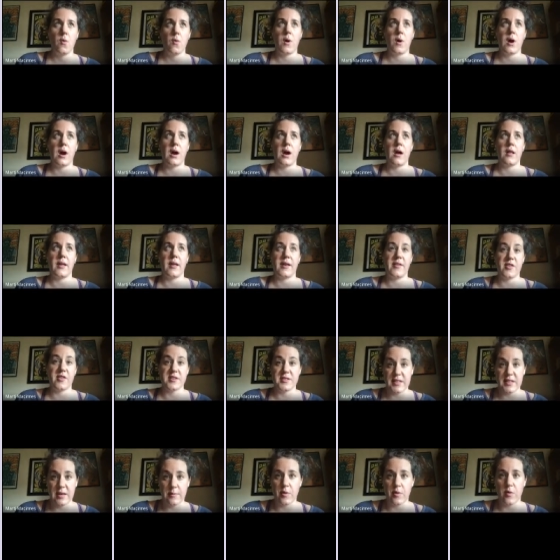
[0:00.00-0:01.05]
where like the
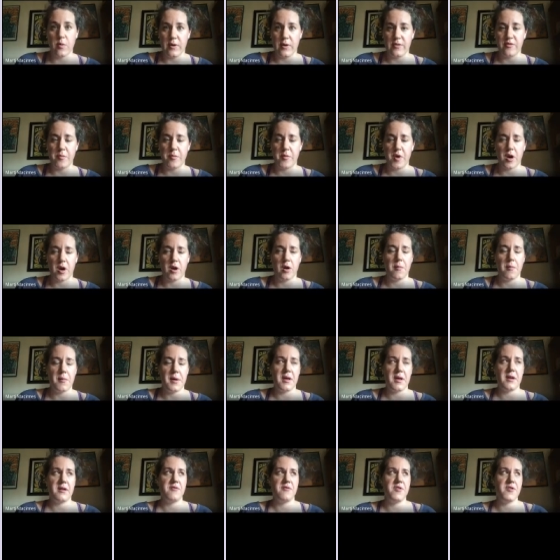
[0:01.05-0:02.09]
sample one from
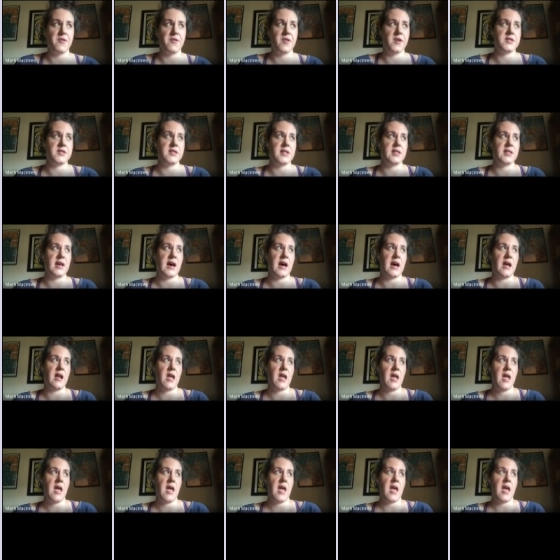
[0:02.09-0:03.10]
Carlmont, if you've looked at that